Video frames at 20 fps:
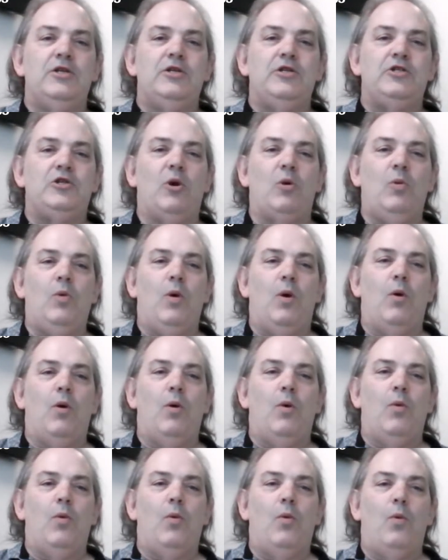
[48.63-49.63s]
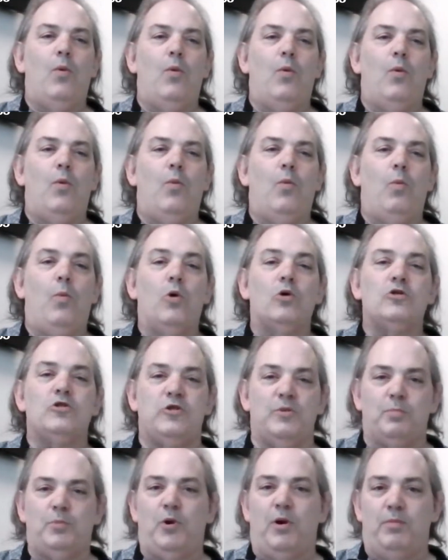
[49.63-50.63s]
So, what's
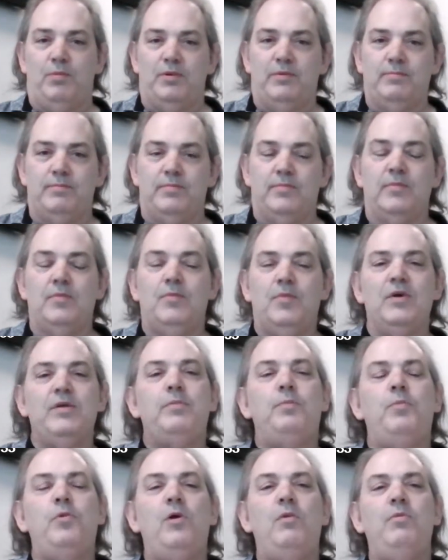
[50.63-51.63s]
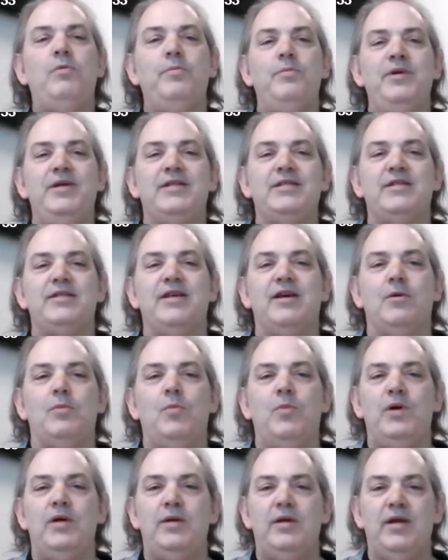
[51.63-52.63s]
the problem? Well, the problem is
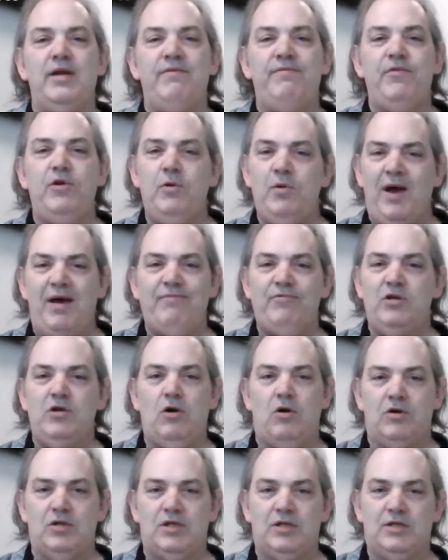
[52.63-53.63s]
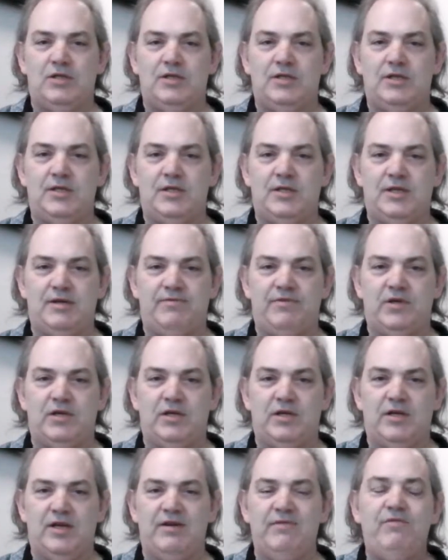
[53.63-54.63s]
that if you haven't got a
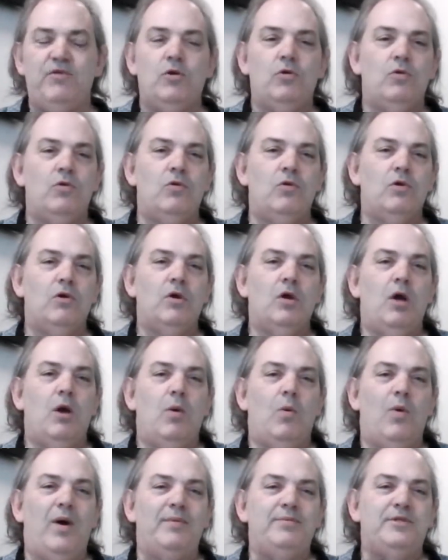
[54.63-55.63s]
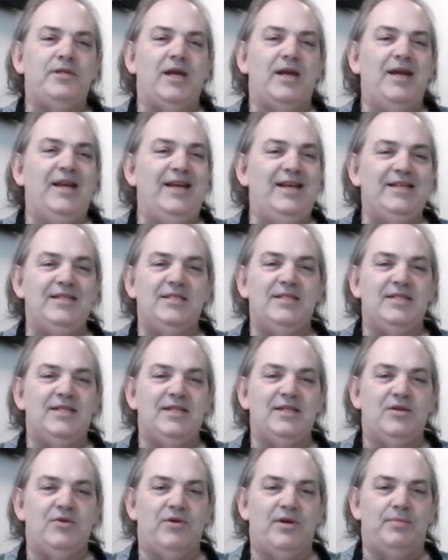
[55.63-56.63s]
certificate, if your website isn't
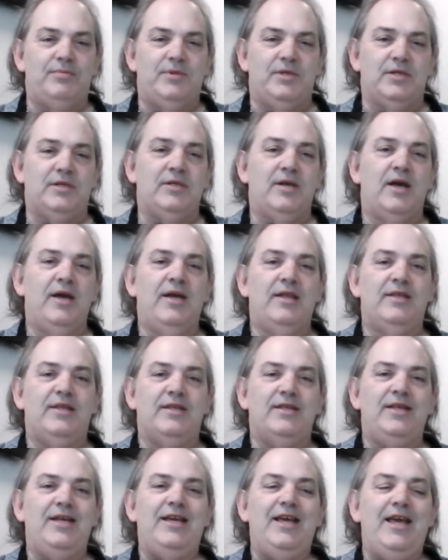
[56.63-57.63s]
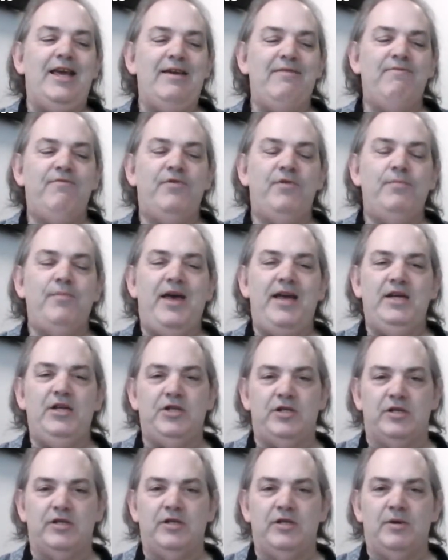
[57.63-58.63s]
encrypted, that the
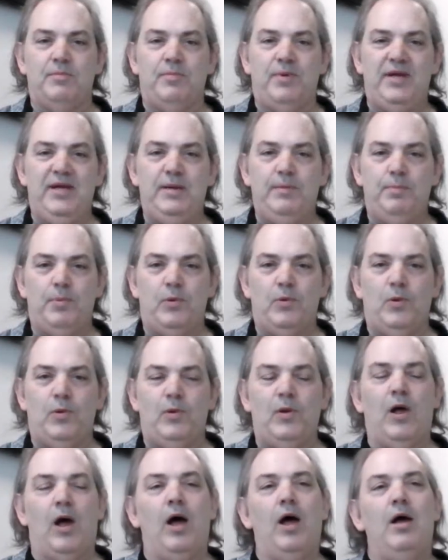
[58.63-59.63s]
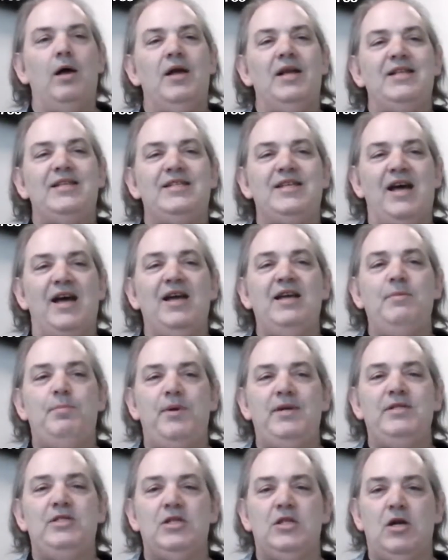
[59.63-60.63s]
information that people
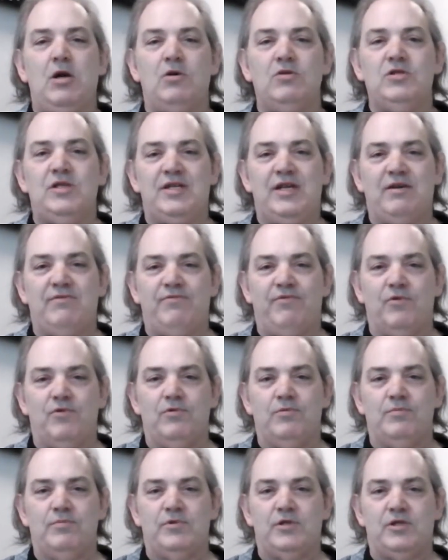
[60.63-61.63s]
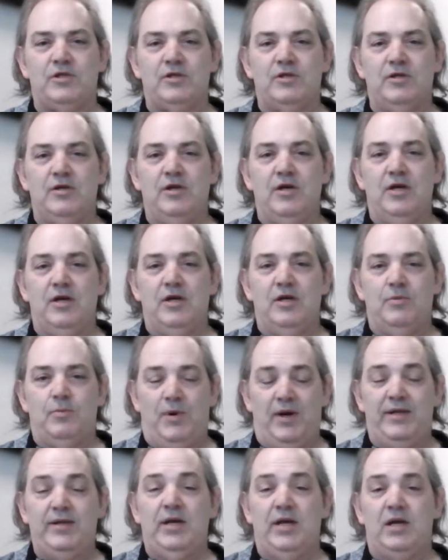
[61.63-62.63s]
type into contact forms
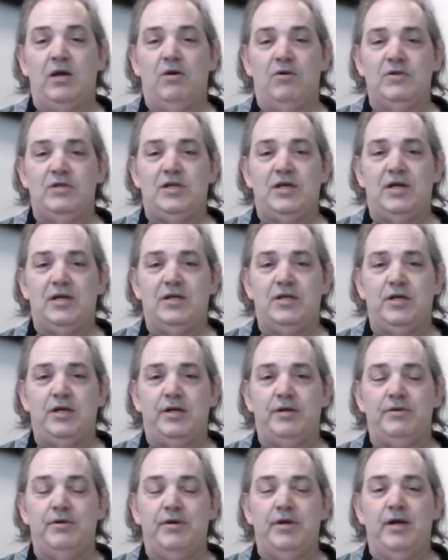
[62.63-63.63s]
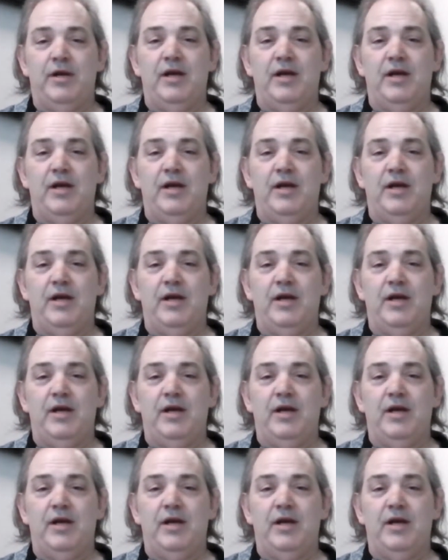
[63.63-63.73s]
when they contact you,